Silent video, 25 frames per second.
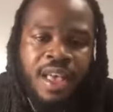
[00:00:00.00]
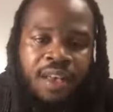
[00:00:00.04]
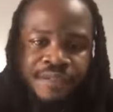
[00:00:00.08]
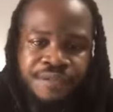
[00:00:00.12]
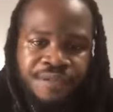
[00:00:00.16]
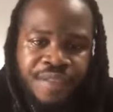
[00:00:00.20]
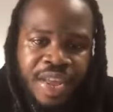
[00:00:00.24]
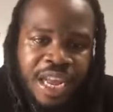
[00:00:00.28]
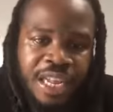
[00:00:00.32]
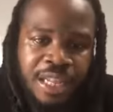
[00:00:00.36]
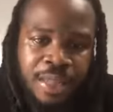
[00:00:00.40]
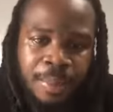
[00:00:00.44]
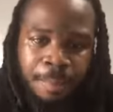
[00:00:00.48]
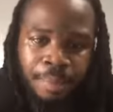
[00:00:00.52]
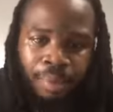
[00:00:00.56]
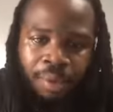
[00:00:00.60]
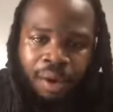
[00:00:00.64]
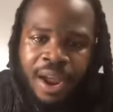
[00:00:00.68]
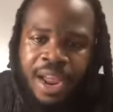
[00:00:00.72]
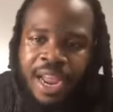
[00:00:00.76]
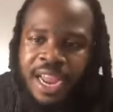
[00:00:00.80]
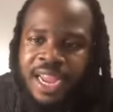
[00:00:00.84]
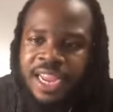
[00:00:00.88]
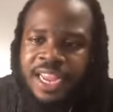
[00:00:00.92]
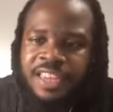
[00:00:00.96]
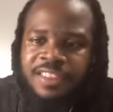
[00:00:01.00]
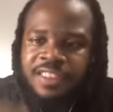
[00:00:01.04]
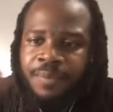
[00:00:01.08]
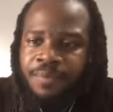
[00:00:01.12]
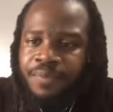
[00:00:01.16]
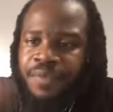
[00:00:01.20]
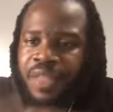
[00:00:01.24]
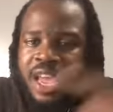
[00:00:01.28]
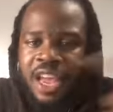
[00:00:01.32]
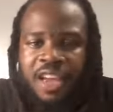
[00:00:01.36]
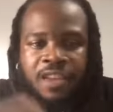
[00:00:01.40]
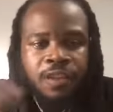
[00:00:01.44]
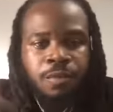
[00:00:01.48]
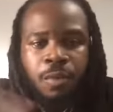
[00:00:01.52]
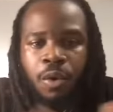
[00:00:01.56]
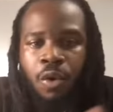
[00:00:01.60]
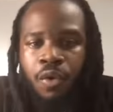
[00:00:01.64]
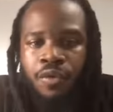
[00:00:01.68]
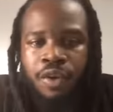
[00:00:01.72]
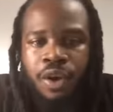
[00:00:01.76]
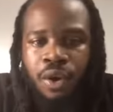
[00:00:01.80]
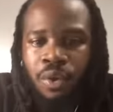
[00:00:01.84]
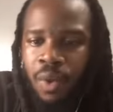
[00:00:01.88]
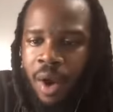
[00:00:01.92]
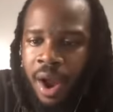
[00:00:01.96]
Feed the brain. Get some things
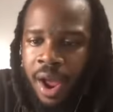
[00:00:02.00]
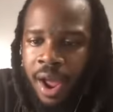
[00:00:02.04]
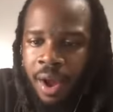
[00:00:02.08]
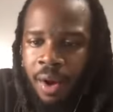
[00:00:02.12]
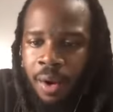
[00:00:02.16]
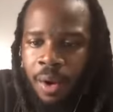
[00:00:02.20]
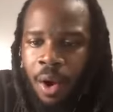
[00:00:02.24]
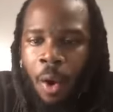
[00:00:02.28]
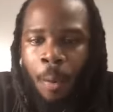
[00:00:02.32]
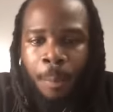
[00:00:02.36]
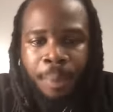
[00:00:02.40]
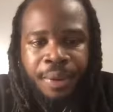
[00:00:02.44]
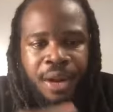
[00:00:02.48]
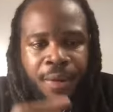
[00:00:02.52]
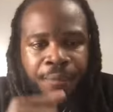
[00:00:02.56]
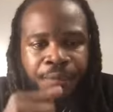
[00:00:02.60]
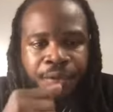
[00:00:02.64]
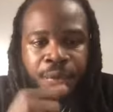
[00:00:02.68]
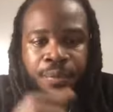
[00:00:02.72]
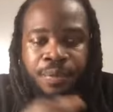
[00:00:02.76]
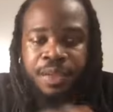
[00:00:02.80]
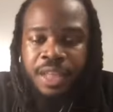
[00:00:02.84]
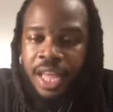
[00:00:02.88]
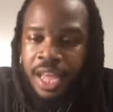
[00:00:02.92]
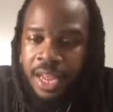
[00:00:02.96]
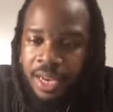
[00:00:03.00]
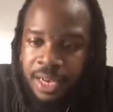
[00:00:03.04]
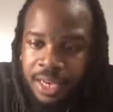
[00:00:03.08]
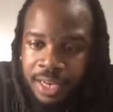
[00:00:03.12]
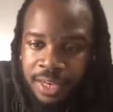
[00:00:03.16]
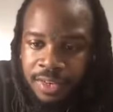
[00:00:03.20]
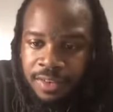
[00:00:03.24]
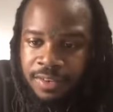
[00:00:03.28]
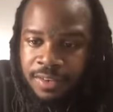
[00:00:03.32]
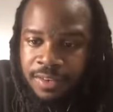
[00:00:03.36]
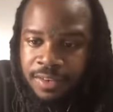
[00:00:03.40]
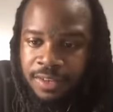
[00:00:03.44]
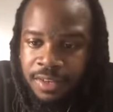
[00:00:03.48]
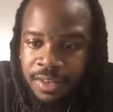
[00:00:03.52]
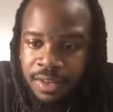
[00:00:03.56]
moving around. Open up them kidneys.